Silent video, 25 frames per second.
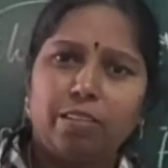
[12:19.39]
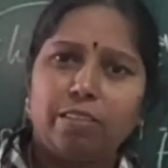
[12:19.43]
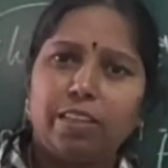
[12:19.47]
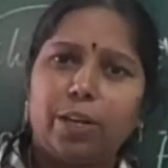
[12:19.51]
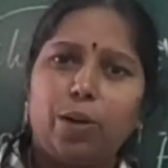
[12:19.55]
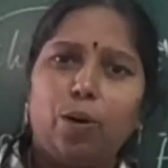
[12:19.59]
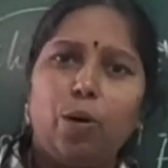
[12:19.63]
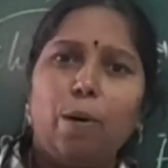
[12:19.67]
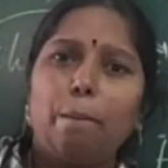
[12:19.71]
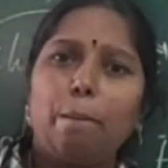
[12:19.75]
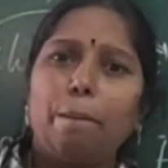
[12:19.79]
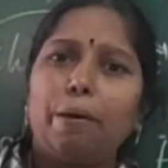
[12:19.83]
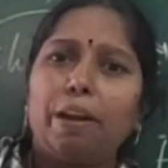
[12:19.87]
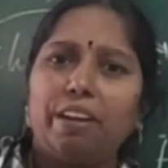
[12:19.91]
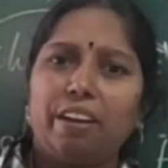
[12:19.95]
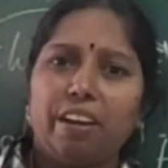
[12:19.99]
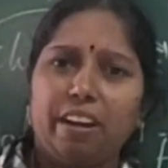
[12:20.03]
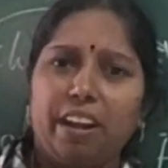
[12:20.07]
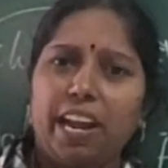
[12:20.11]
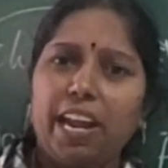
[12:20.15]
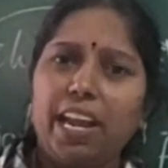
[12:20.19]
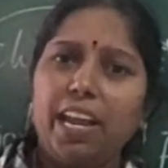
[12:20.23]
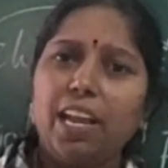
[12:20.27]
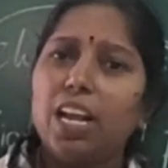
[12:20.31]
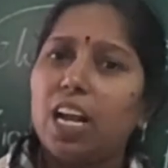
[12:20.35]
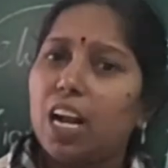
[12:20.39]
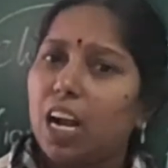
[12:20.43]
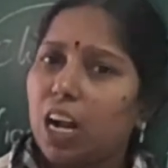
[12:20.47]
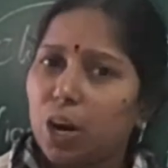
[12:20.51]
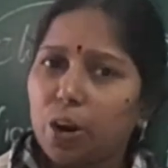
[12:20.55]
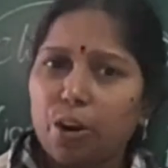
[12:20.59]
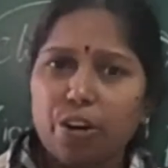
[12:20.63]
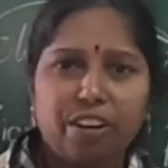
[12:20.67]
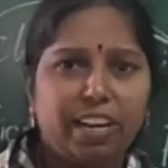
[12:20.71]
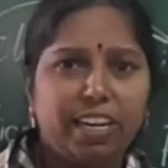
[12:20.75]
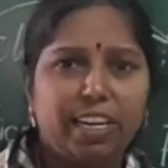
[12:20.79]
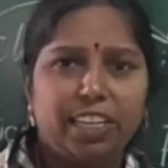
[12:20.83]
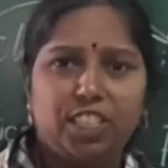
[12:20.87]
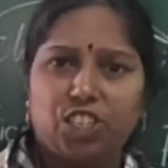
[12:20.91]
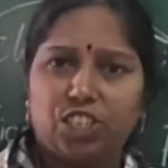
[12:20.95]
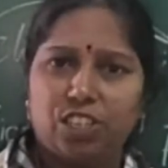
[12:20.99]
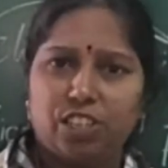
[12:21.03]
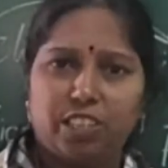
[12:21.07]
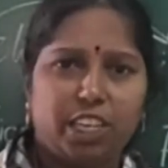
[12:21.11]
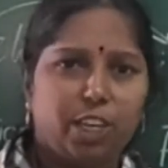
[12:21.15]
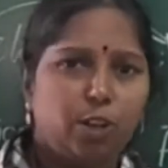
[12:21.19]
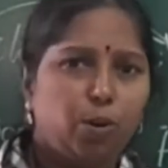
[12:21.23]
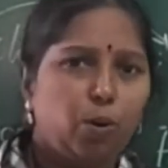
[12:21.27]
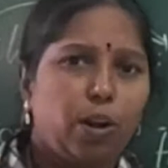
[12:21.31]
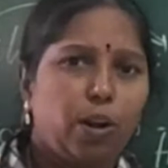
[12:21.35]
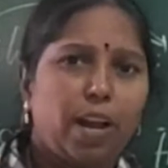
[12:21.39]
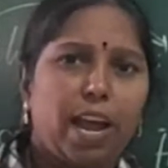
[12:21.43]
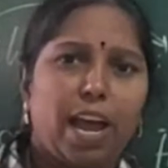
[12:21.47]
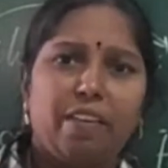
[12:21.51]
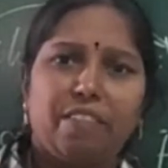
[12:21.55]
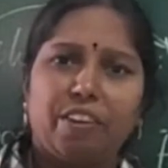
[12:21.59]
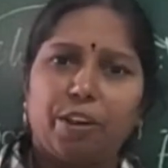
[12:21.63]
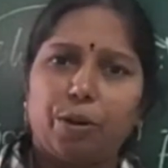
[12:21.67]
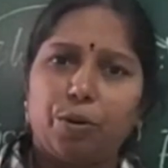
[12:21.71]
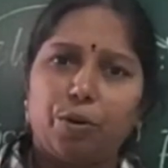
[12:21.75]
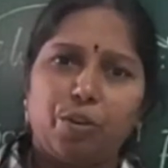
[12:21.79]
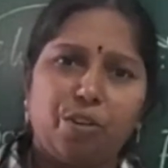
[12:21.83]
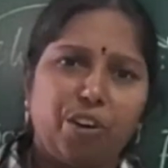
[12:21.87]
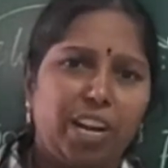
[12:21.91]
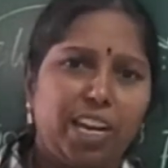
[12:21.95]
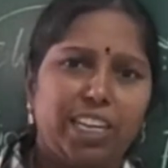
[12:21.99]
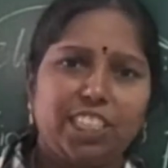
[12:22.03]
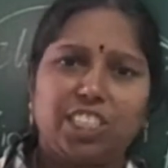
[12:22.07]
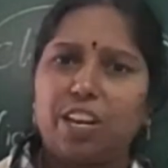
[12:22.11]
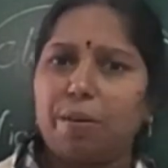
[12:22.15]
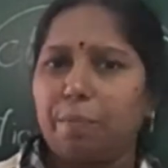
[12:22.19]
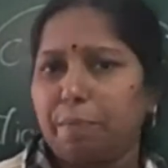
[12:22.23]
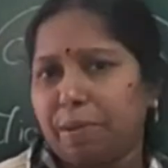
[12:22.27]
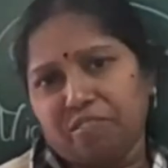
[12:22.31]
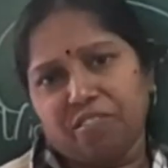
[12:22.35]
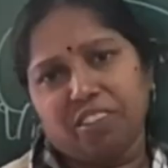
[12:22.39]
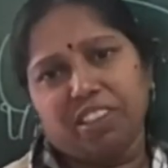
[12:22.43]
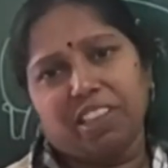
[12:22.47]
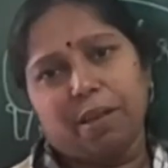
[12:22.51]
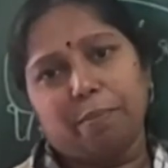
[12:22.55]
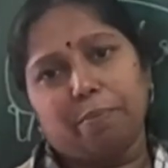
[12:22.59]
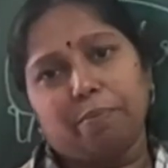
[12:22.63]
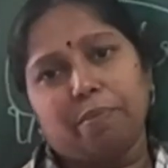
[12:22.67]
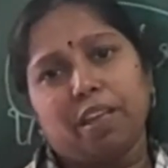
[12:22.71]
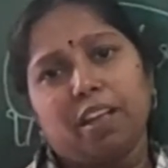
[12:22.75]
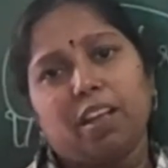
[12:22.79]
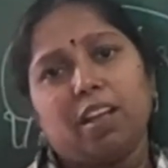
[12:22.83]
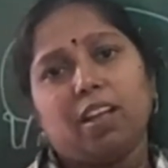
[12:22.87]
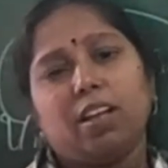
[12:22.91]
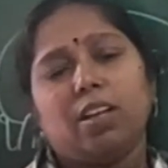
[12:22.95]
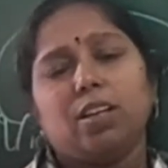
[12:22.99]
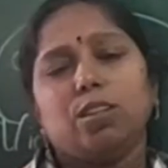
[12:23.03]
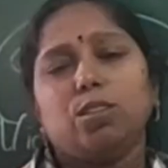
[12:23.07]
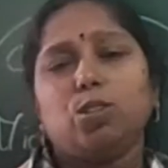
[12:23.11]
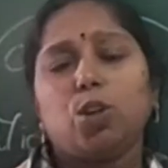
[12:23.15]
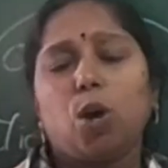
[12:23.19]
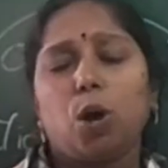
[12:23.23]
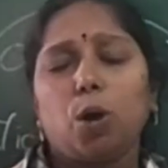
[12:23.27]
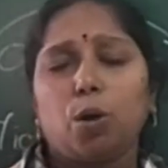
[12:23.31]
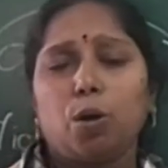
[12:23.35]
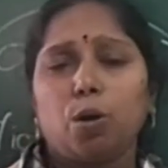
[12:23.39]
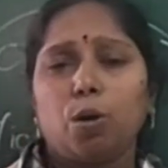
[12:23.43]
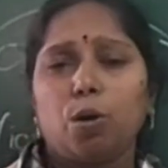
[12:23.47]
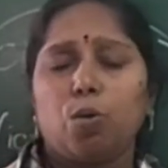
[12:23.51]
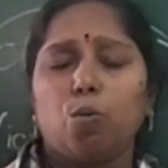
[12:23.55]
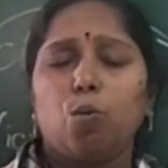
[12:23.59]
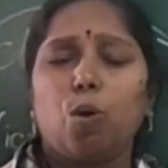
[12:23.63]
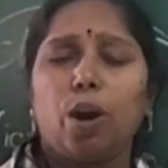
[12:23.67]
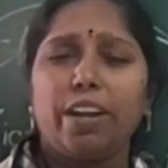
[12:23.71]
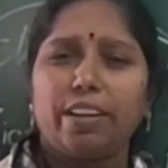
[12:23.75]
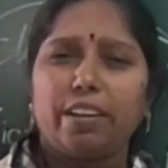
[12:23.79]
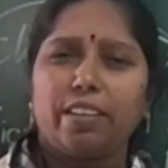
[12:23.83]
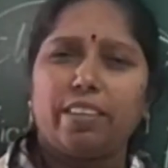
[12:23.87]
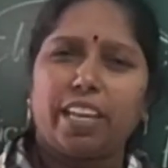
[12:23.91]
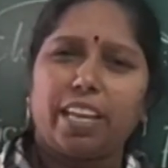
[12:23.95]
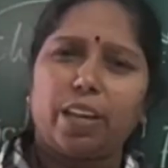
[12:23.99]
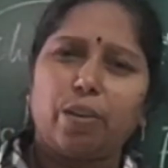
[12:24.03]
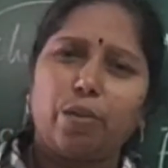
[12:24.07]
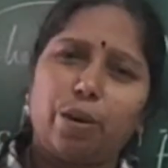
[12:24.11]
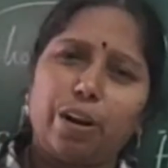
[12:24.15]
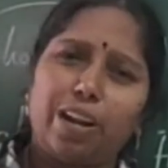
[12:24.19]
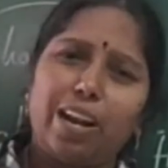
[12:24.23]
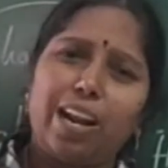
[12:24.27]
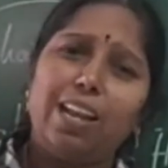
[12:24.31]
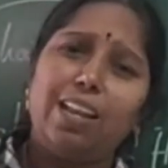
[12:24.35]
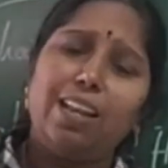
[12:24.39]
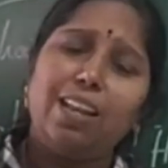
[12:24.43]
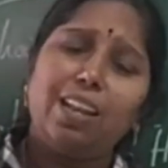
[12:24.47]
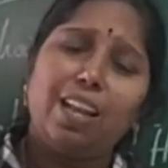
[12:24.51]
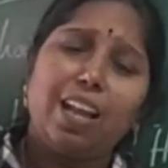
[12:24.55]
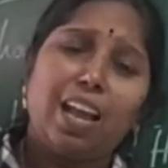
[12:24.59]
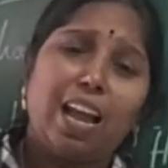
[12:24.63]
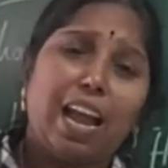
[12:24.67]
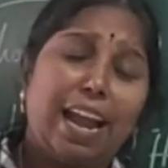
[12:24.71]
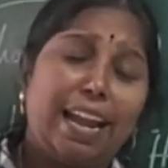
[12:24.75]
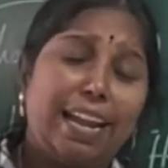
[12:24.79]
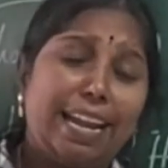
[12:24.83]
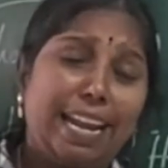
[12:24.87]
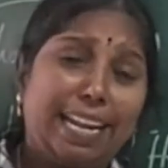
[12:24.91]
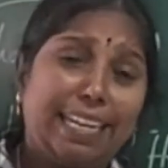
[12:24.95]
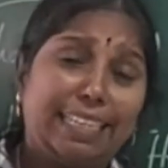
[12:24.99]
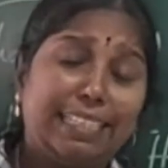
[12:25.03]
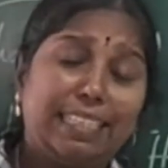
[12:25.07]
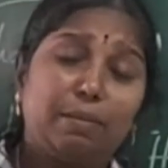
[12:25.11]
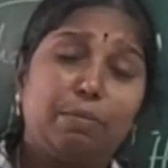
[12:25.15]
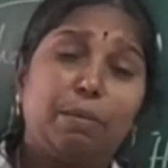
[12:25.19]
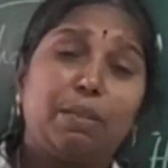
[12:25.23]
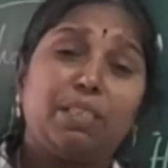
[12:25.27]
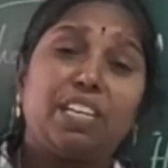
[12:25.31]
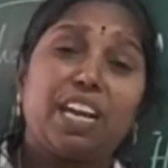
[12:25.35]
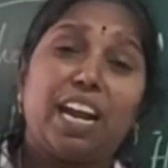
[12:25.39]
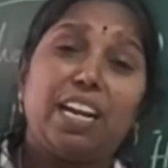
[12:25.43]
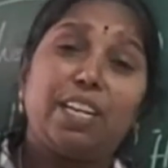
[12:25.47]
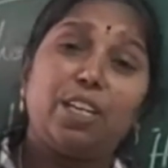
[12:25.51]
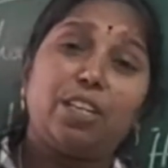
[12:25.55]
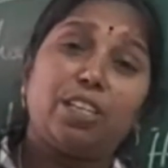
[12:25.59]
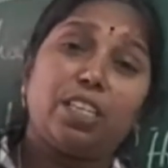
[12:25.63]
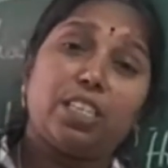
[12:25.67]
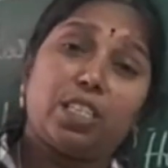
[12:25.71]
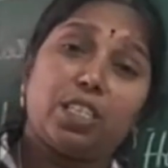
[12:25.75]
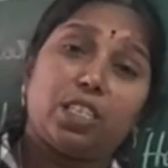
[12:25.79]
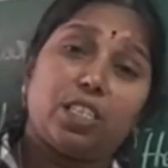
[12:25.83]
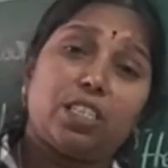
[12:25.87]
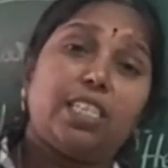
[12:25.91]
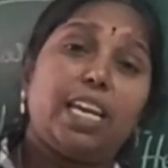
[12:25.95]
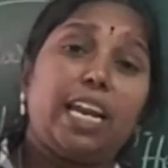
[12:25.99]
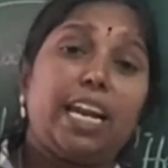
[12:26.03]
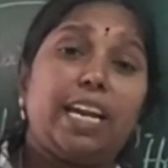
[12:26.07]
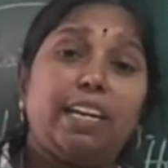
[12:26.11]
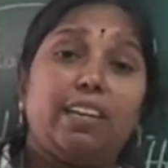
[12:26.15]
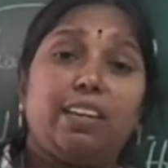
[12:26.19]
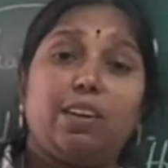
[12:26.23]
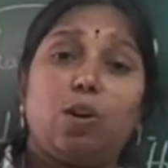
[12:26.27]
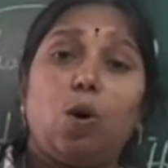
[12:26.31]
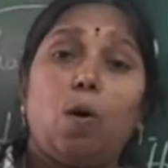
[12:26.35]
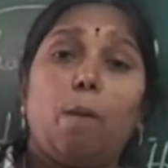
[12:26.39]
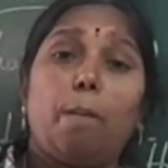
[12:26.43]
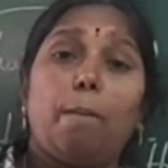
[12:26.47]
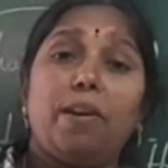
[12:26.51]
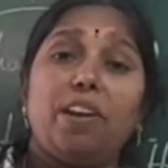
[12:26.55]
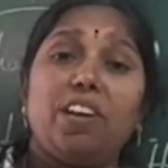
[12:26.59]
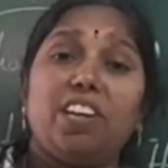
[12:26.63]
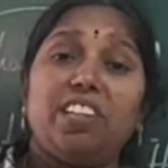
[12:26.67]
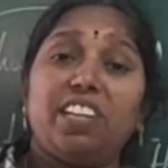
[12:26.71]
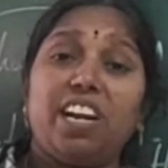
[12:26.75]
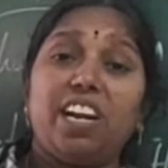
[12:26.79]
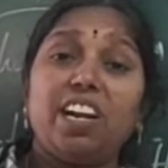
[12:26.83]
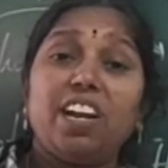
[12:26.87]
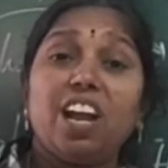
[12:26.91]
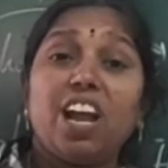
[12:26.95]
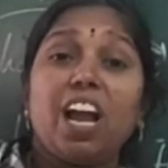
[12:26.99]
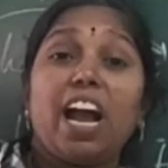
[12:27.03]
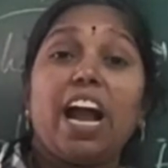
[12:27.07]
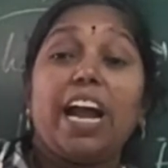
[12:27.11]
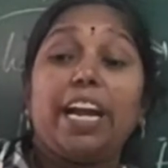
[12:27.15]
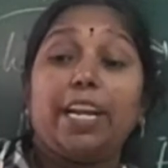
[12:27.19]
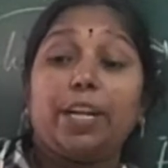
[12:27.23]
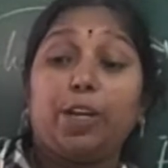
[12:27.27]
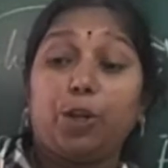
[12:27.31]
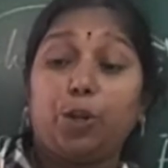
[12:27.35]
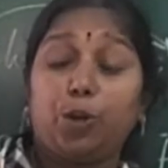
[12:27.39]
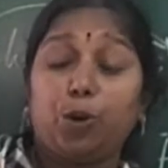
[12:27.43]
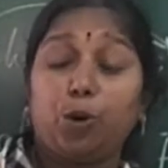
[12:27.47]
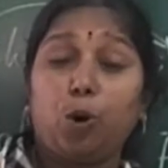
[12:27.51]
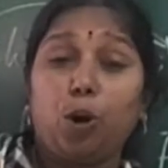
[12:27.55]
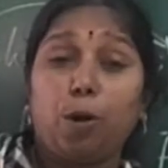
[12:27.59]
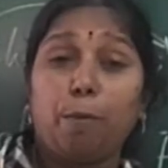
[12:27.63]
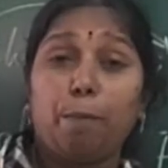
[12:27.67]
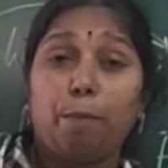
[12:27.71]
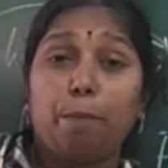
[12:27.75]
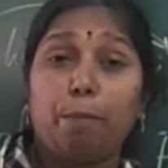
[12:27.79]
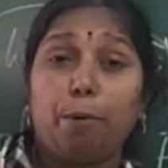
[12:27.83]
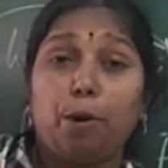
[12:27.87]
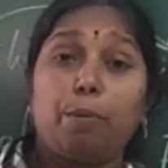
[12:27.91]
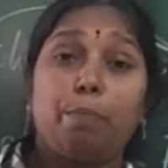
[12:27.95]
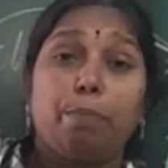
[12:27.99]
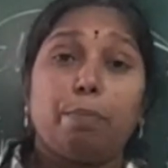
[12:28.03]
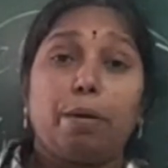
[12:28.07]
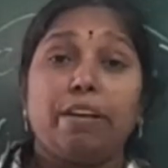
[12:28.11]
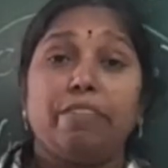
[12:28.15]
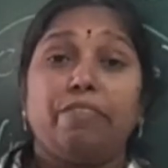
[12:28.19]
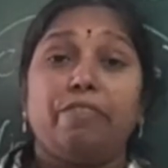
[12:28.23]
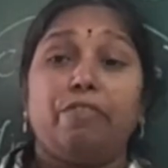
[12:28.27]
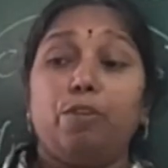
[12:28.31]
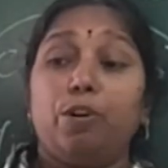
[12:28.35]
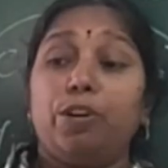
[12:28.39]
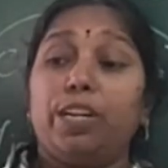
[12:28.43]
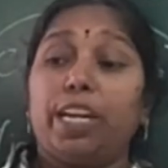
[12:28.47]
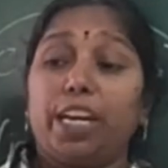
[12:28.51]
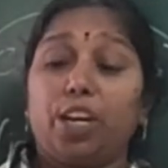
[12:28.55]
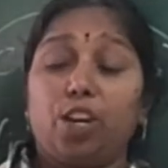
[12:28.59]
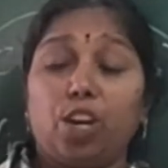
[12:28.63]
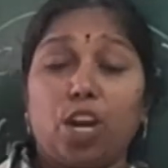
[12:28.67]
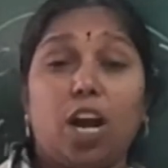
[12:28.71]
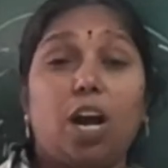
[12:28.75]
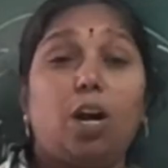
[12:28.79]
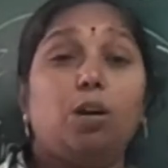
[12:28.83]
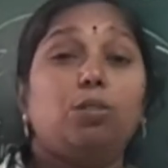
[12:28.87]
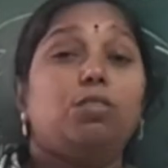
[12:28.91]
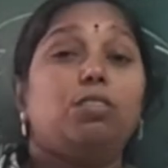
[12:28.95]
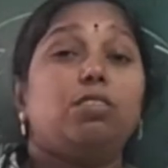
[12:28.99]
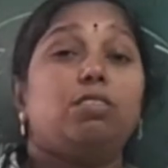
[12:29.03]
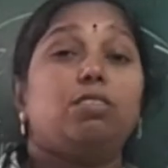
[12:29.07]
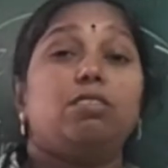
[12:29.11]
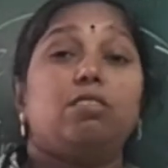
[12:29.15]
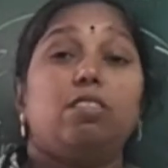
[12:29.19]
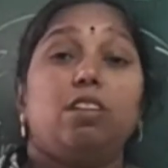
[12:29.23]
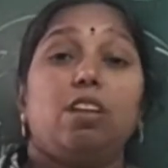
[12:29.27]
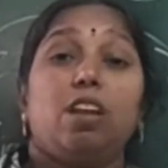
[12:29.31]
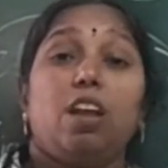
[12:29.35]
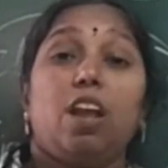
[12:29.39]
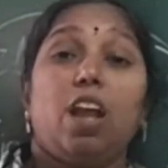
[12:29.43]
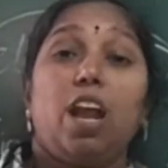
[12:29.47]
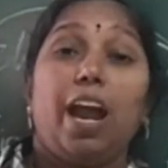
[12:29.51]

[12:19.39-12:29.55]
They don't maintain a good relation. They don't have a good relation between them. So what they quarreled, and Elizabeth had said openly that I don't put my foot in your house.